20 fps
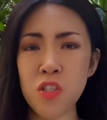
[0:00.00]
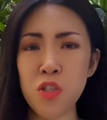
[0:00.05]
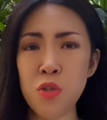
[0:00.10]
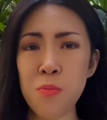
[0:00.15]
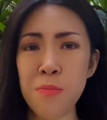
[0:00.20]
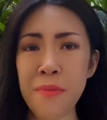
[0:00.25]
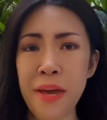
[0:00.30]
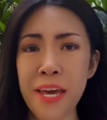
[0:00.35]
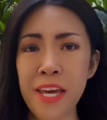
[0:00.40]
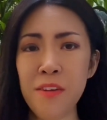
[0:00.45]
you
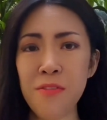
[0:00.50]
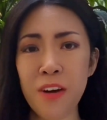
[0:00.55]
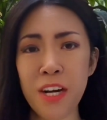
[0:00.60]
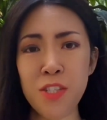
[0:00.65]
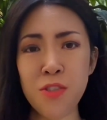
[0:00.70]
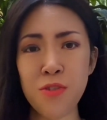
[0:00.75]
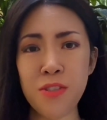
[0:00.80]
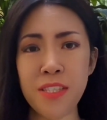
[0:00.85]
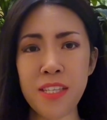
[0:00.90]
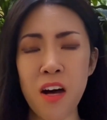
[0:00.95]
may
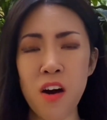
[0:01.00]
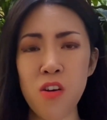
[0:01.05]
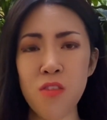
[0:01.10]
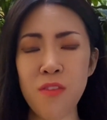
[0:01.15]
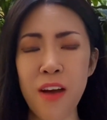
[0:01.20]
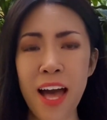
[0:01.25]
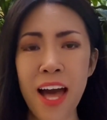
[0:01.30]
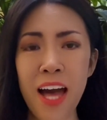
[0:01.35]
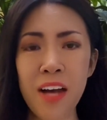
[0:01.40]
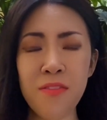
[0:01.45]
find yourself
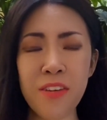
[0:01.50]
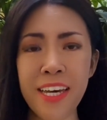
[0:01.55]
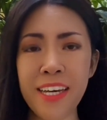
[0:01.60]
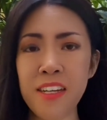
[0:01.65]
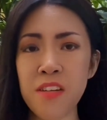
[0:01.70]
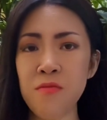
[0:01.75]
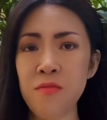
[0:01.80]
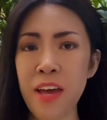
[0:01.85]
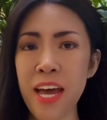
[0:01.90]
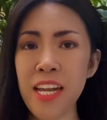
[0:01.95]
having an
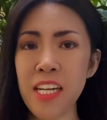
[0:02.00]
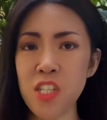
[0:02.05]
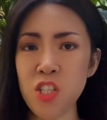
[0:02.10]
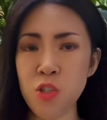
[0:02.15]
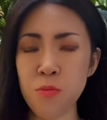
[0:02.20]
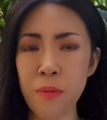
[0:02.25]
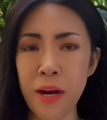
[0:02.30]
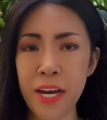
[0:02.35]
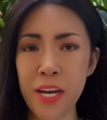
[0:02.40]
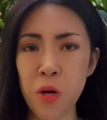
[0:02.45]

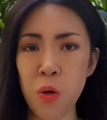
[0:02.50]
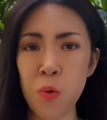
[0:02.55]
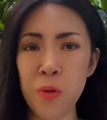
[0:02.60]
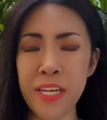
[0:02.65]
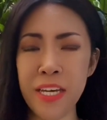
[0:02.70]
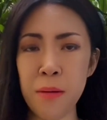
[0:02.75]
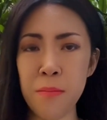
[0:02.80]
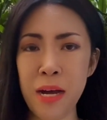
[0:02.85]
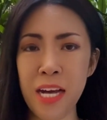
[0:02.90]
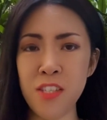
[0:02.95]
advantage by
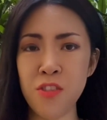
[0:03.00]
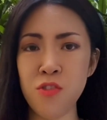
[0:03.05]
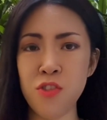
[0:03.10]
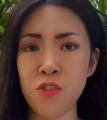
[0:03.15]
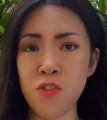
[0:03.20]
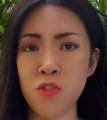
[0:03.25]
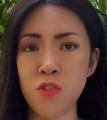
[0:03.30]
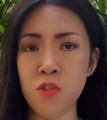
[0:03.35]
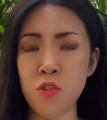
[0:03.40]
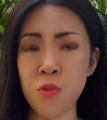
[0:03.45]
holding a
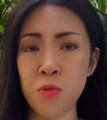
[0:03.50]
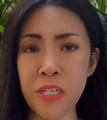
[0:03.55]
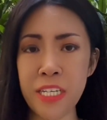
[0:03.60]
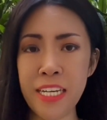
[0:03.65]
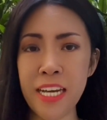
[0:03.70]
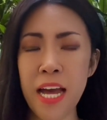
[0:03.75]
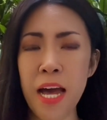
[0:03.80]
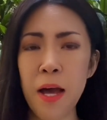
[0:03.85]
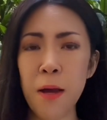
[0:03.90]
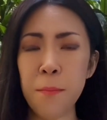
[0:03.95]
master's degree